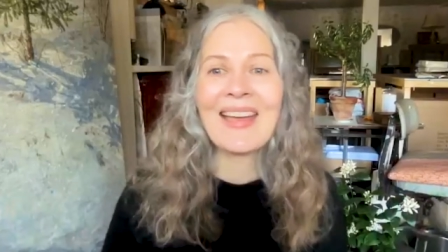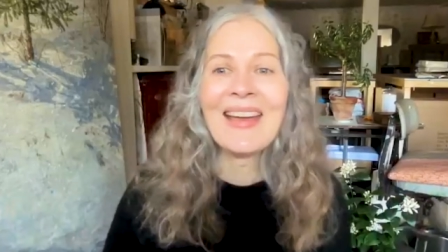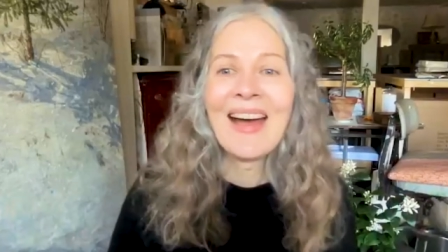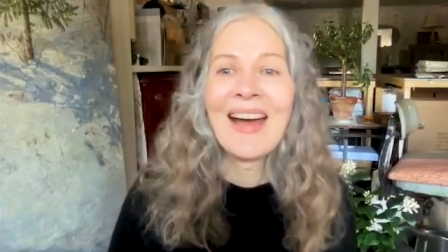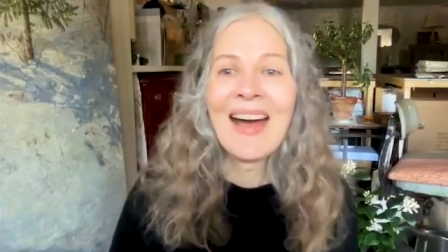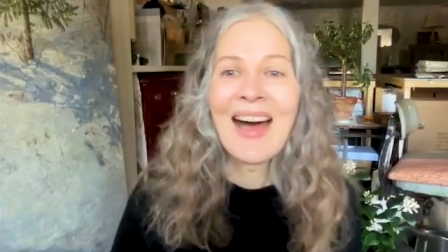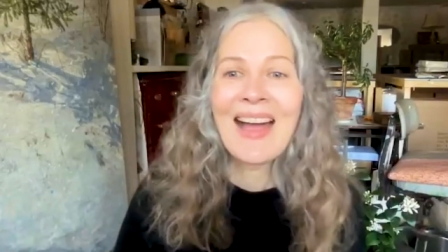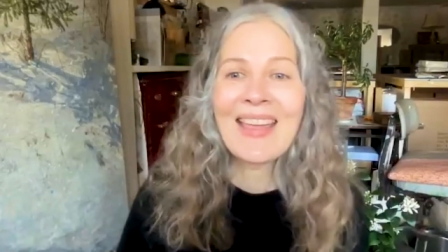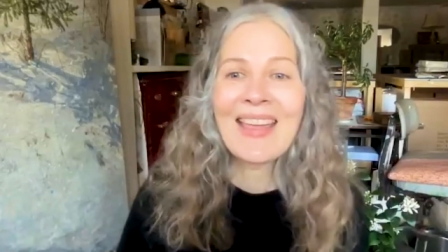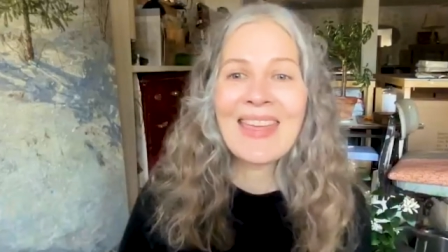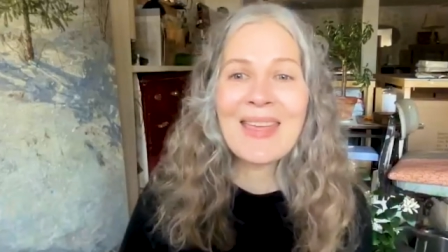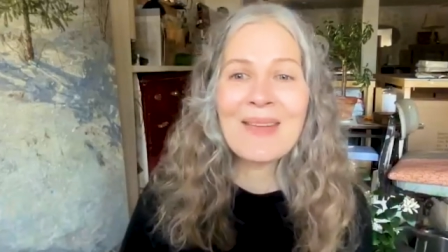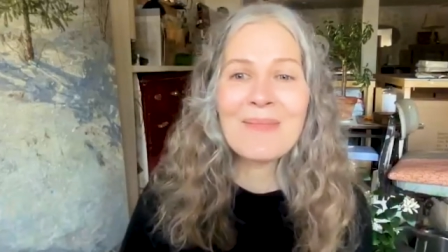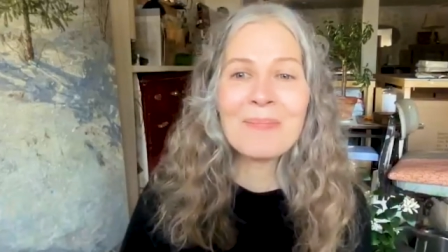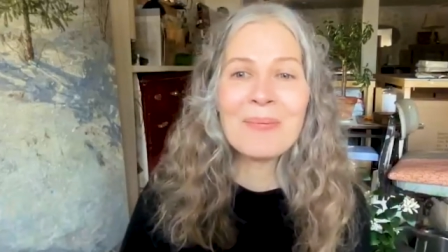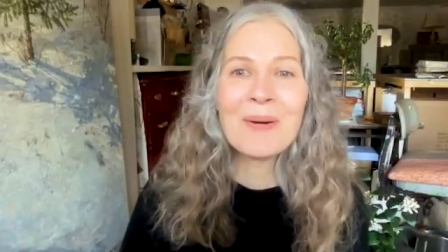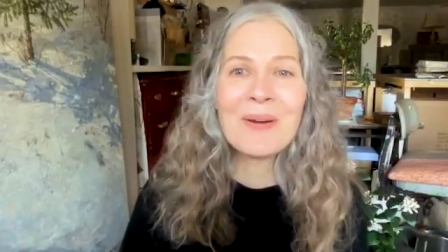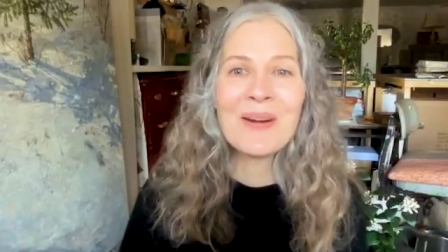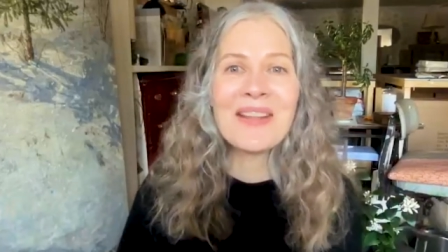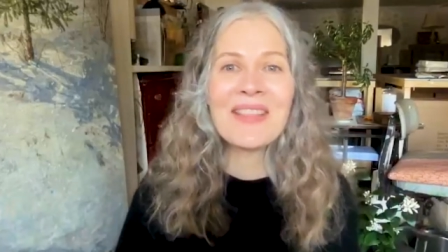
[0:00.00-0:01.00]
I, I
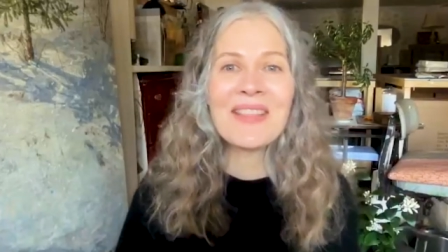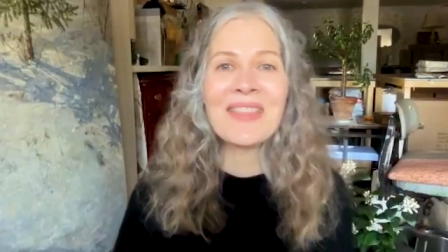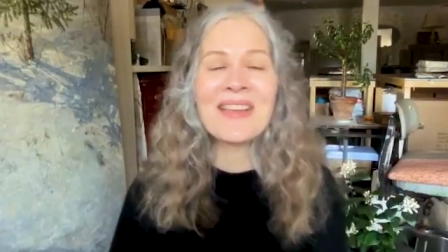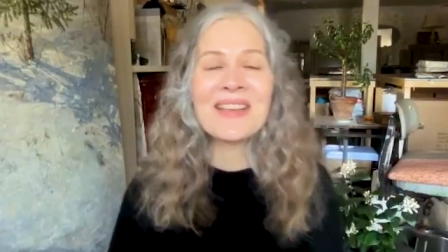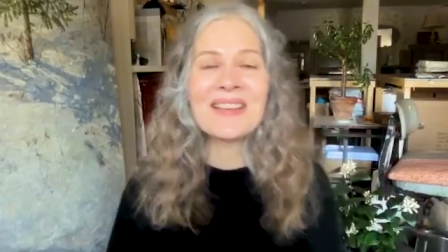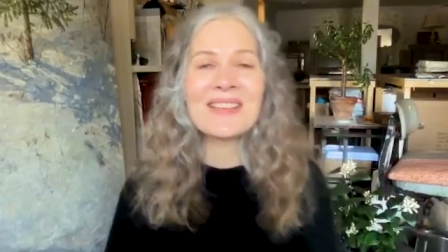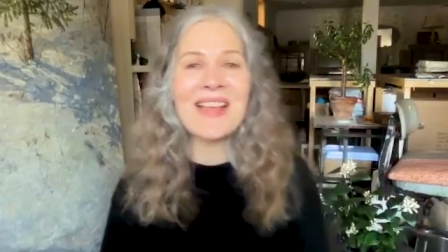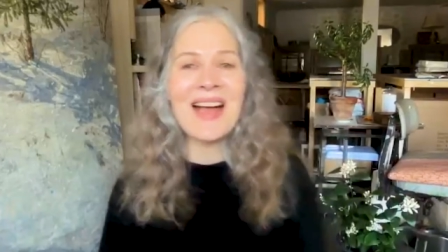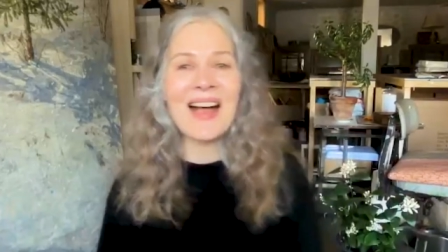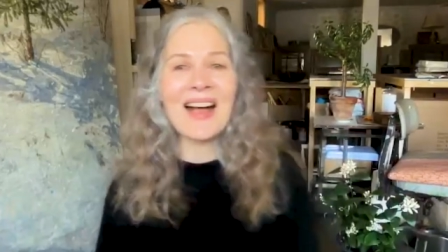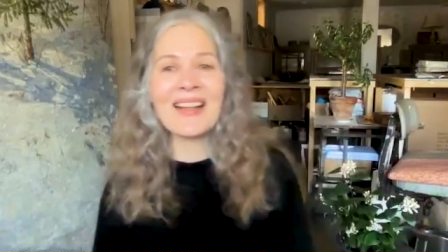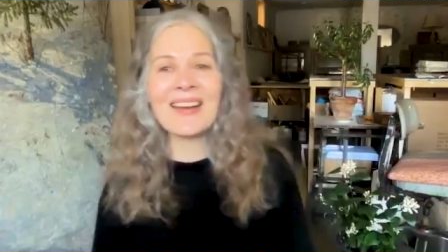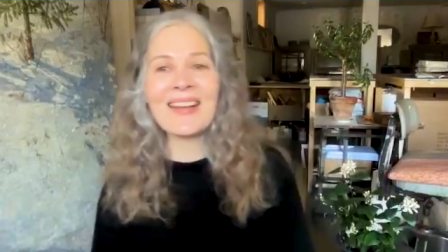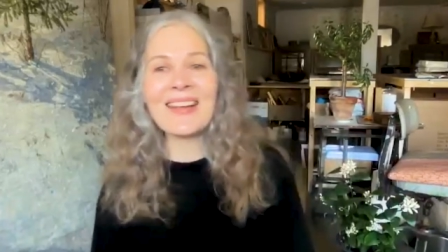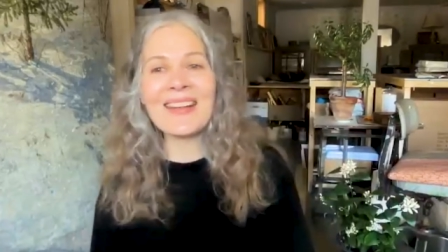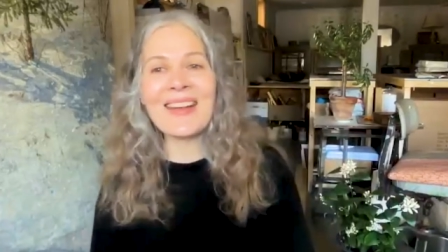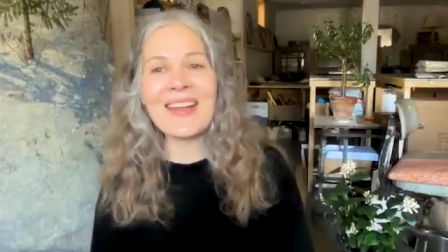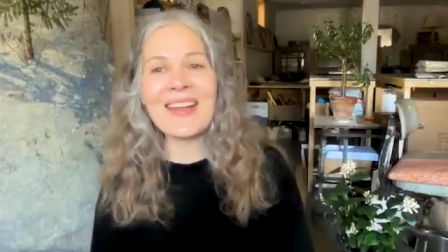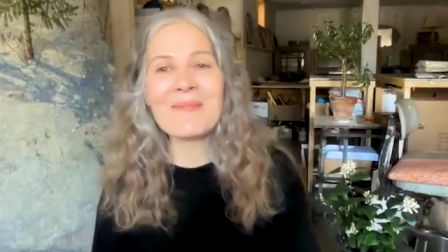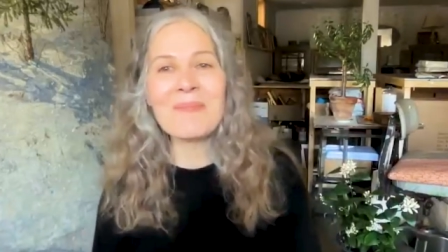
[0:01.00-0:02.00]
keep putting things
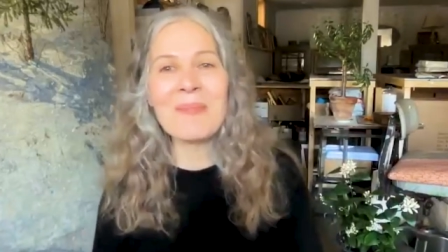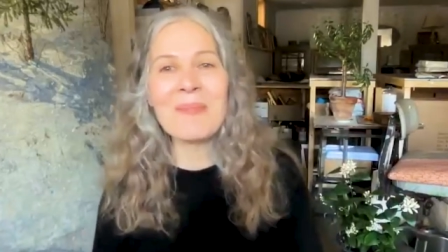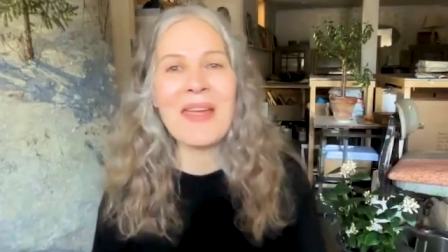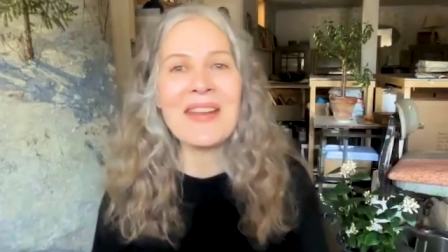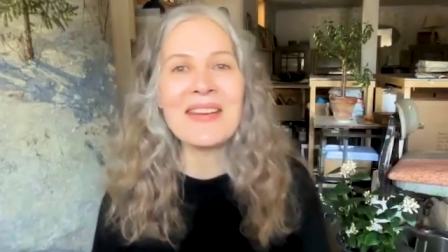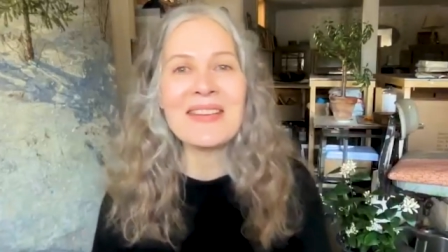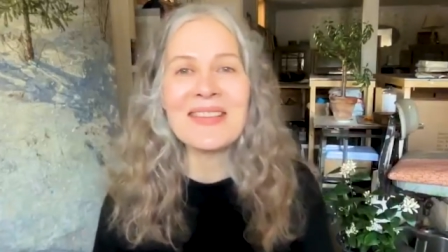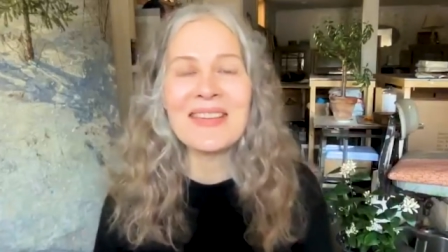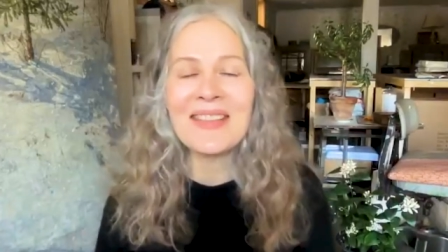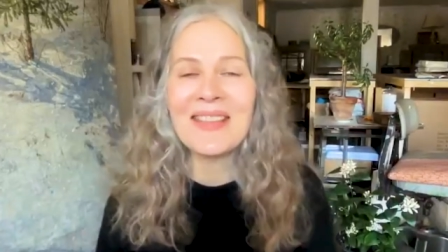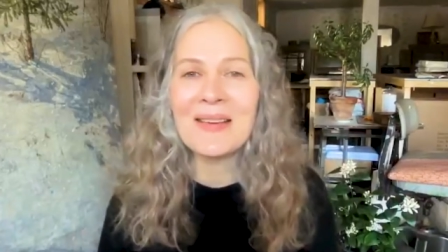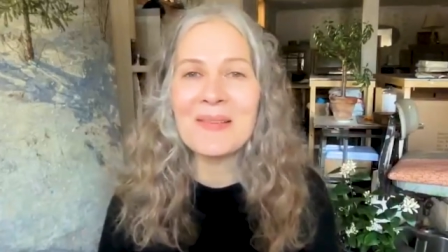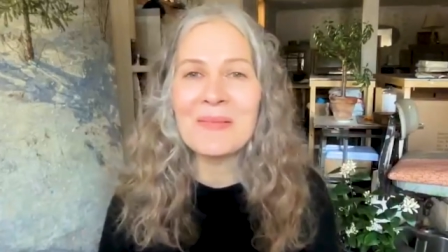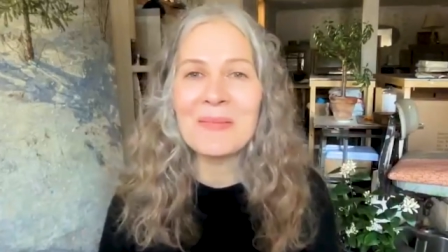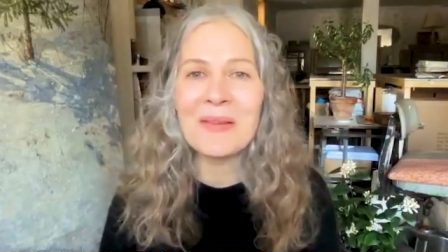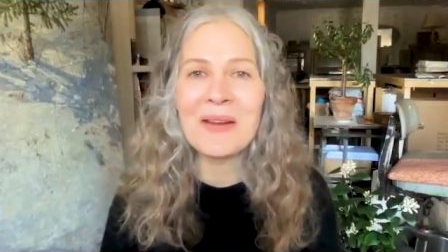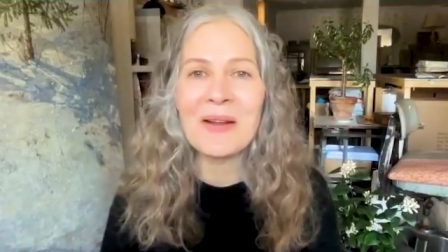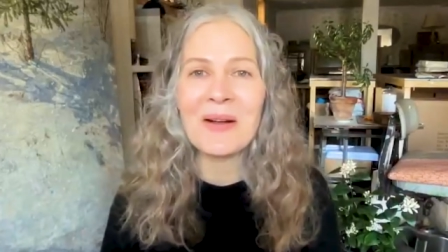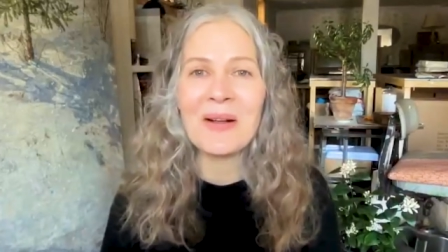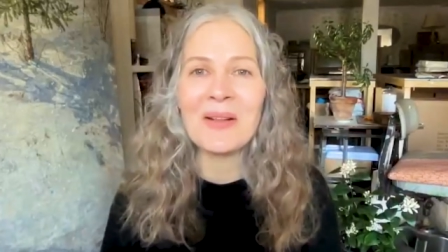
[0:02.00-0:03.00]
on it and painting
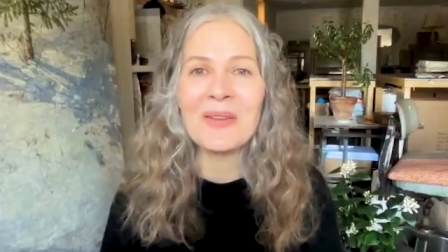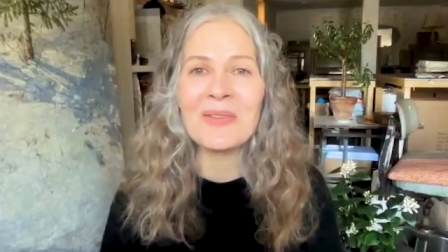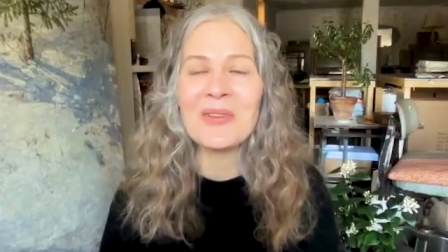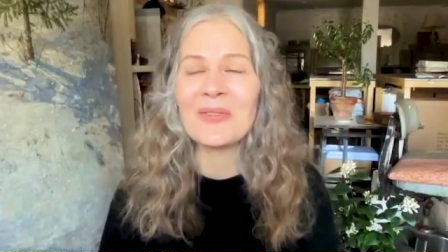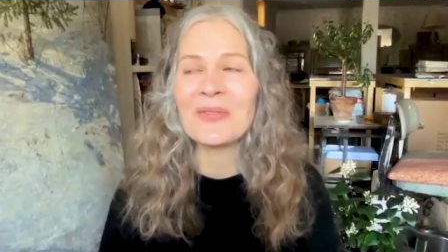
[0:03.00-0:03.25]
them in all